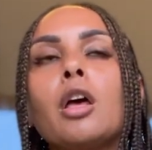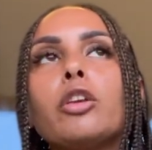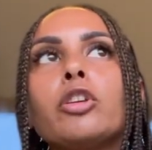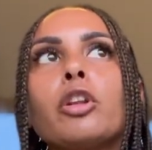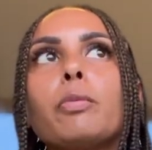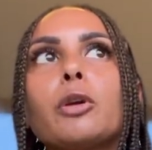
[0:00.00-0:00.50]
you
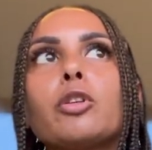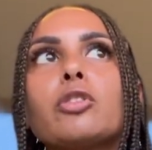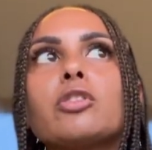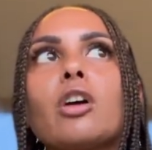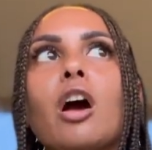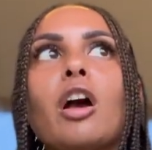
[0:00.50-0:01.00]
know, because
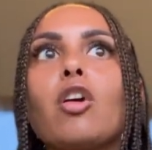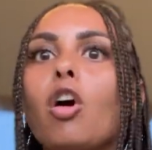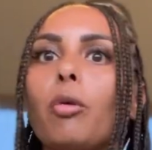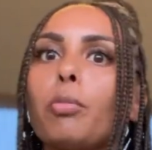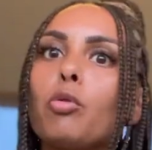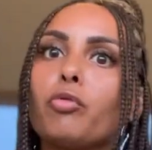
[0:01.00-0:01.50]
I
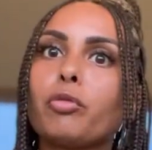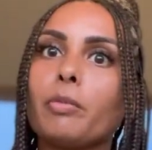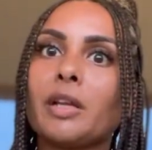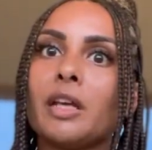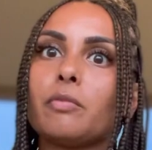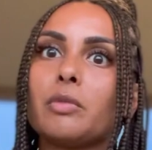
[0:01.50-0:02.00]
can't pour from an
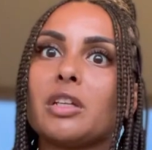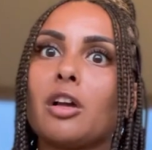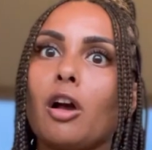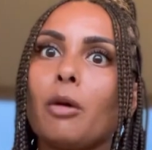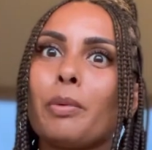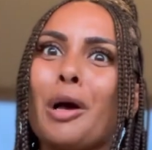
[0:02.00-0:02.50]
empty
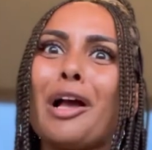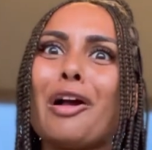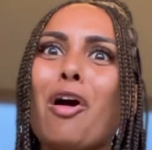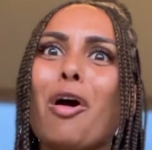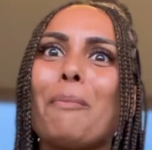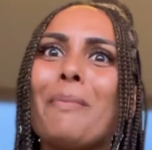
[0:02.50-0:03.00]
cup. I
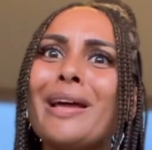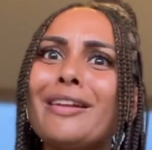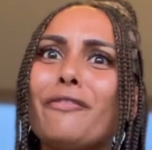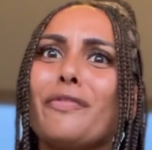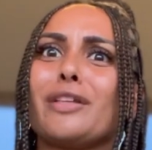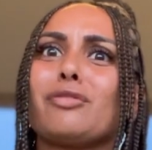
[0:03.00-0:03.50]
can't
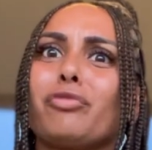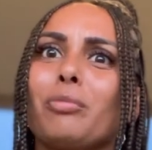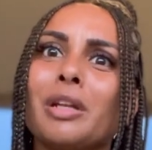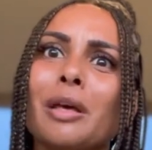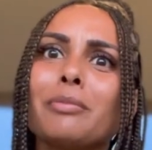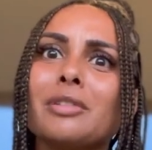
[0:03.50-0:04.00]
manifest from an
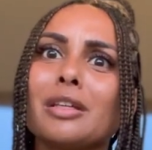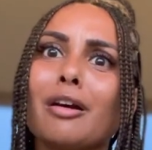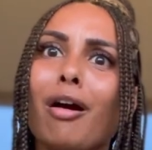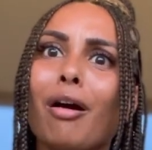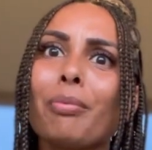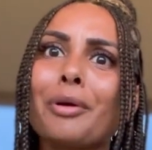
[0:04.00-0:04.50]
empty cup.